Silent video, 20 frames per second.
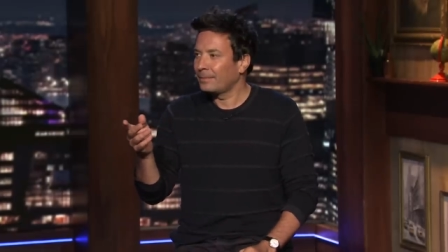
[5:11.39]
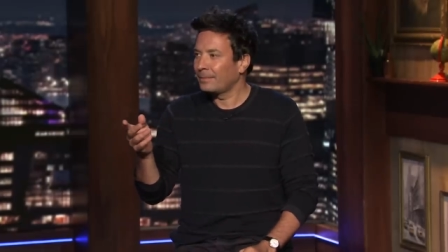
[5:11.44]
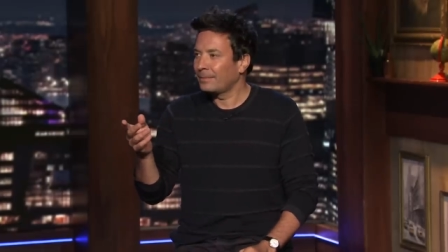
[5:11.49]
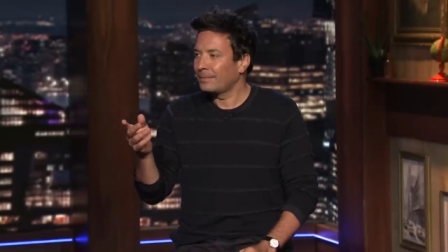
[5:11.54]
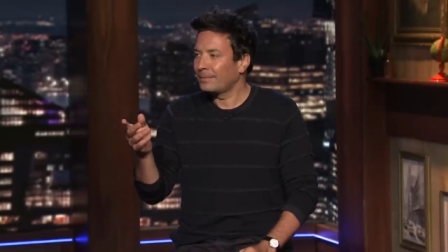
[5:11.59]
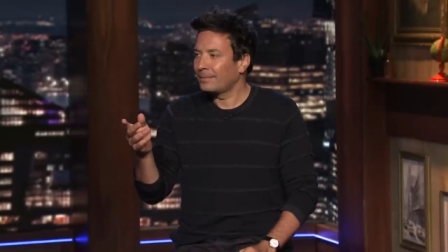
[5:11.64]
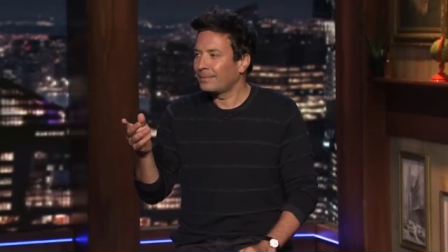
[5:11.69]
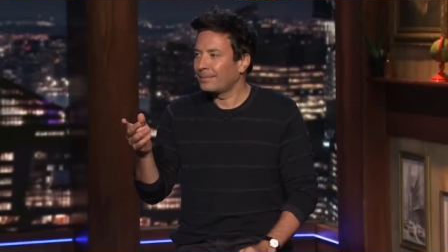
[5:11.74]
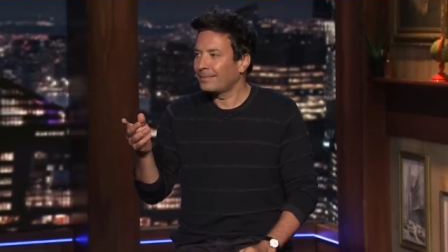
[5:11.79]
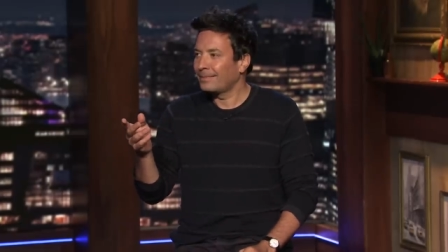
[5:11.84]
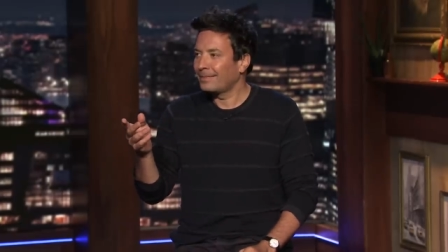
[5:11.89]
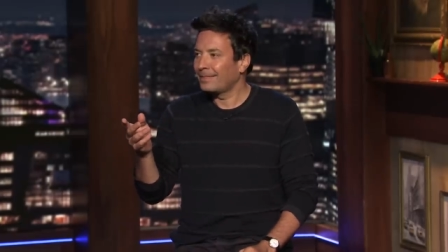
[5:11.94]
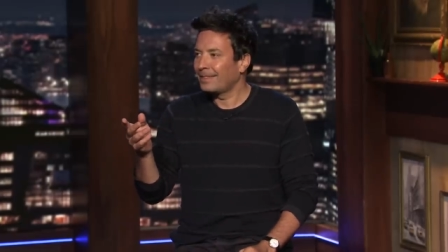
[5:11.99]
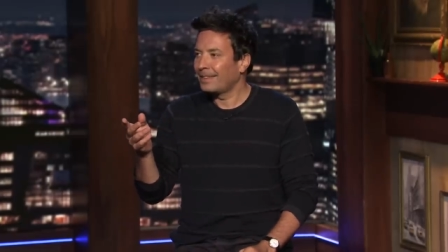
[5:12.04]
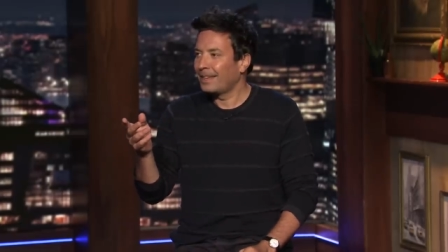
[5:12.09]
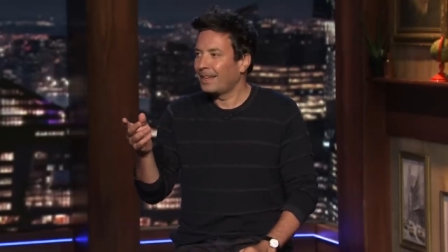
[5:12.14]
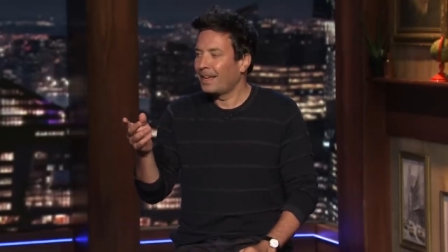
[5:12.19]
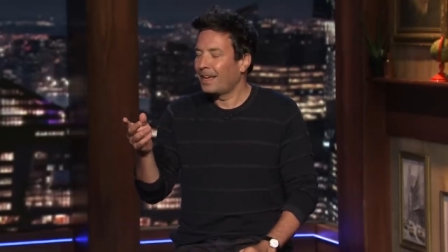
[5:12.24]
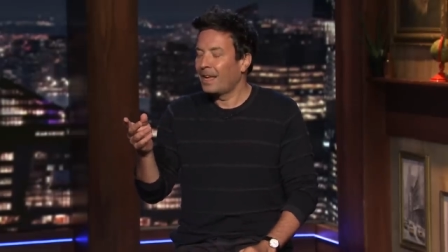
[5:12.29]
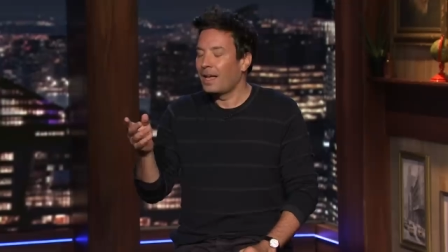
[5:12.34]
No.
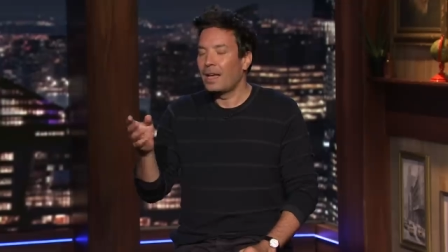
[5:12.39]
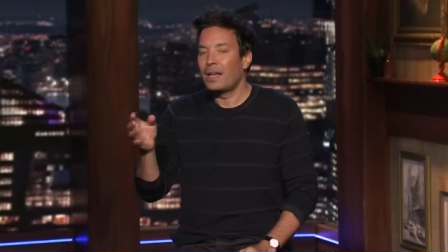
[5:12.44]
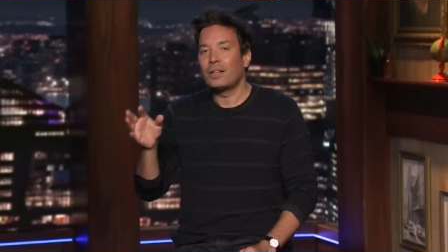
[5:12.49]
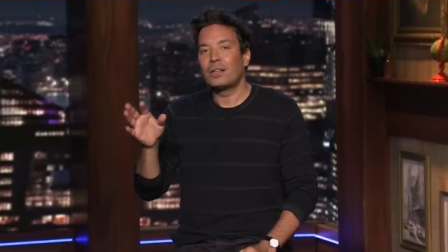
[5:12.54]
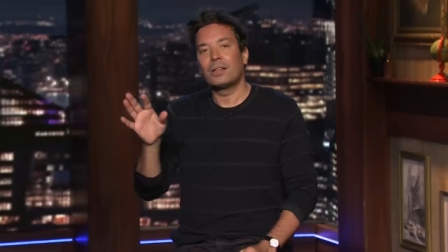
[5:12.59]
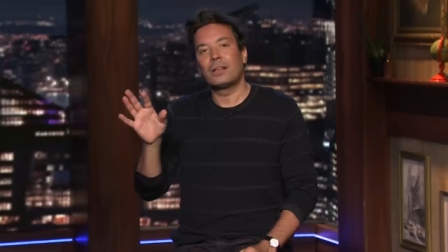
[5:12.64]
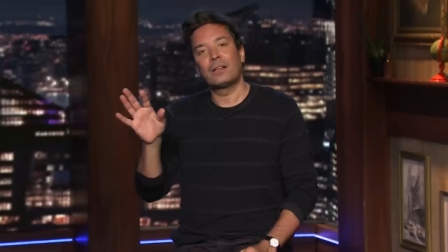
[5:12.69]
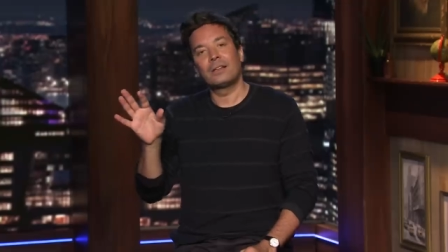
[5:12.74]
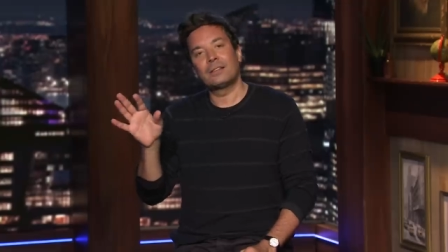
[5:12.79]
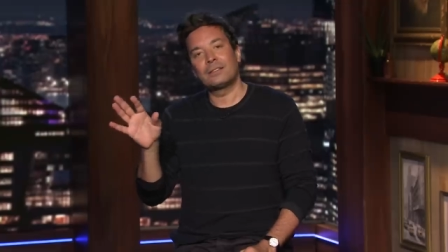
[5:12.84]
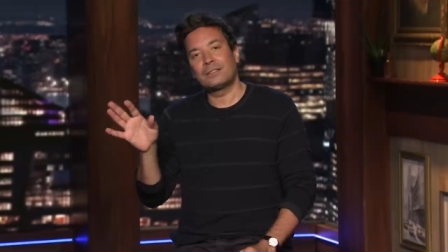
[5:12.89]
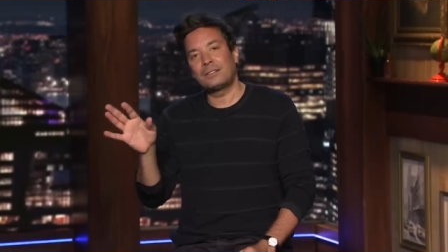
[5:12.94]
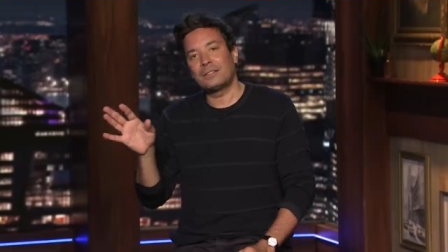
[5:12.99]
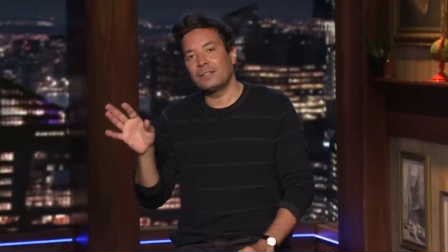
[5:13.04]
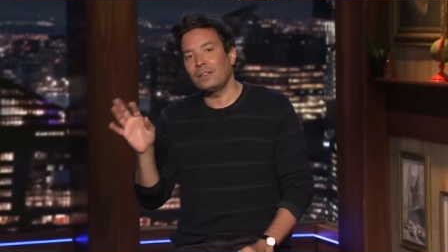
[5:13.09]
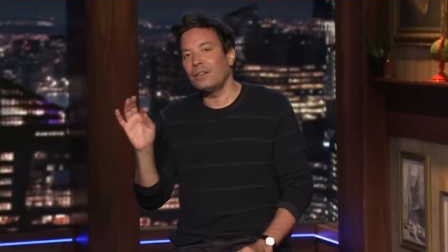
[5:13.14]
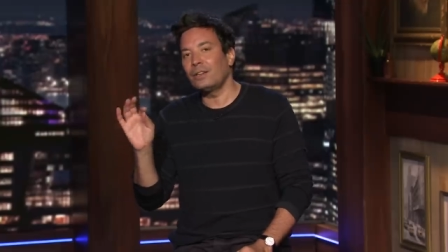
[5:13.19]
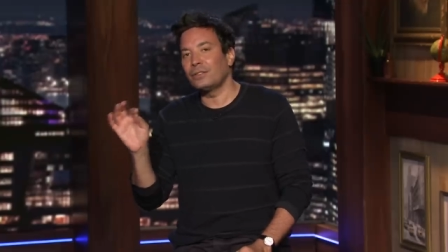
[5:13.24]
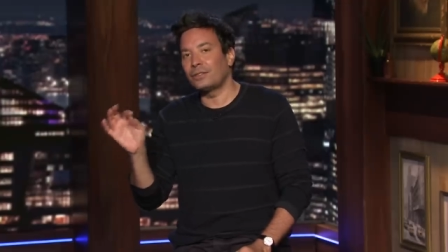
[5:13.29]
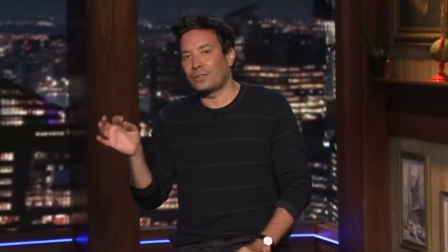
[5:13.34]
No. It's a
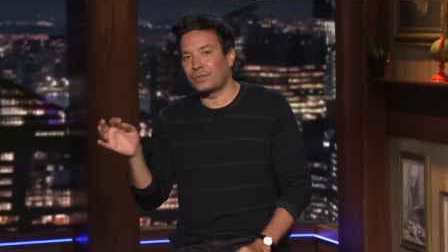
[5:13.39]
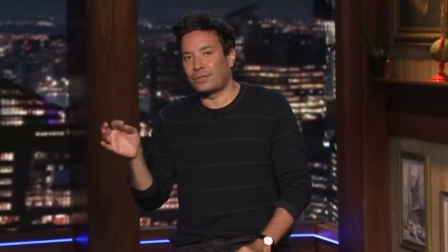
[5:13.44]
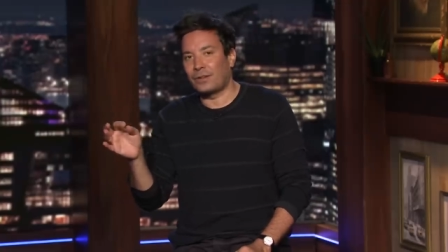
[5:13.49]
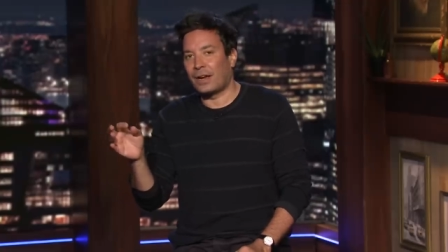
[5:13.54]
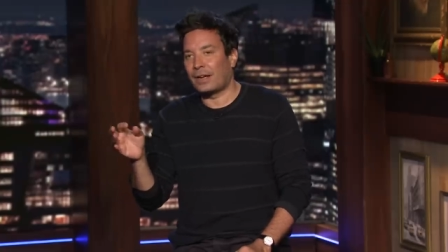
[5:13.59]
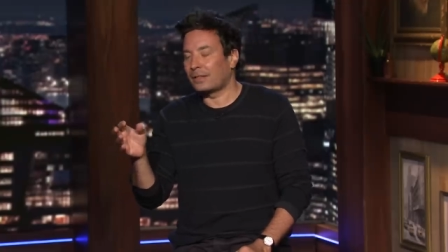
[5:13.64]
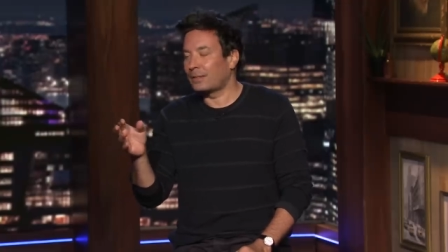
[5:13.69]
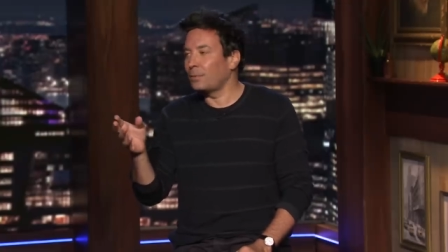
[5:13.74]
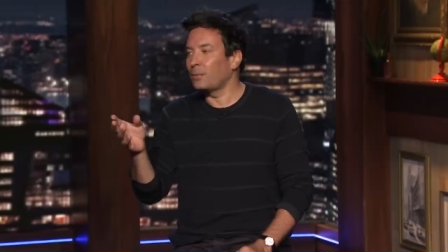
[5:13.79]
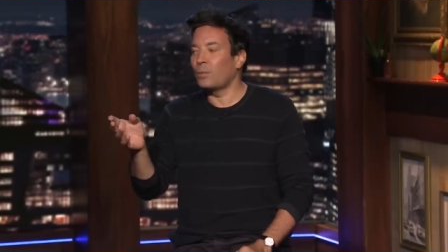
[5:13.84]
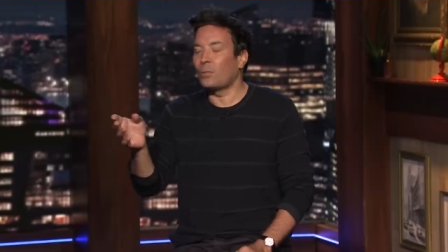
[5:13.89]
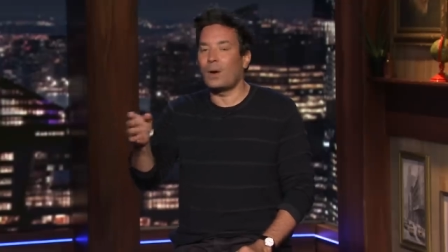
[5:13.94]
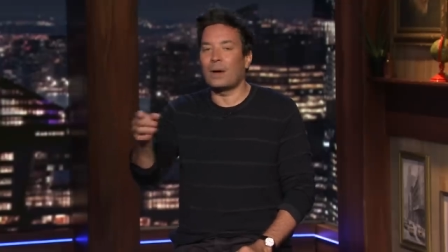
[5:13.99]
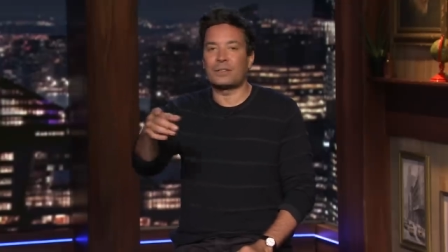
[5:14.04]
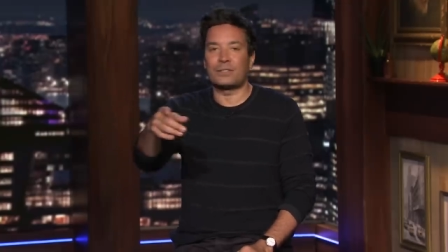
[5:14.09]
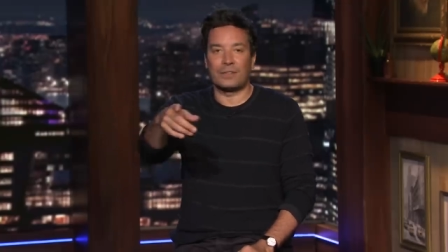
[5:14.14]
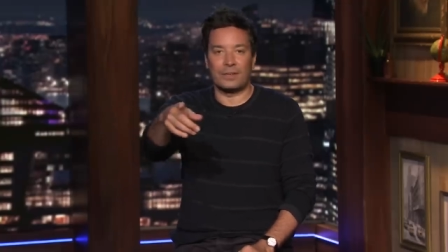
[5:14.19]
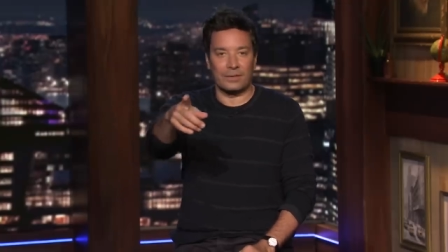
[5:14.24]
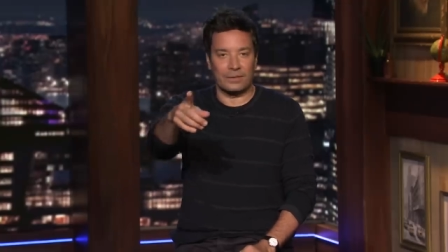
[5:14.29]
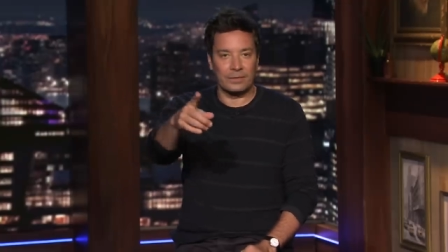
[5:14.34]
little distracting. We'll
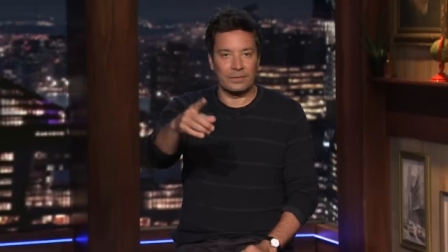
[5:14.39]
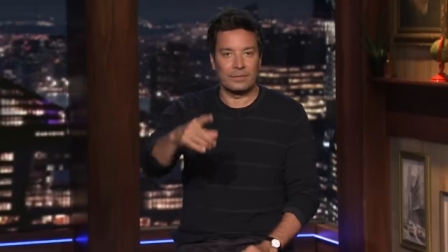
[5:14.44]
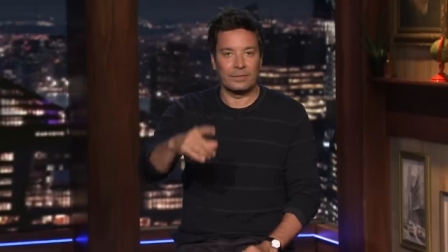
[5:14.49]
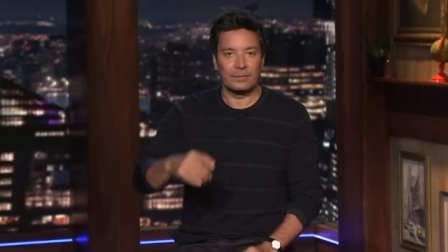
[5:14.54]
watch this.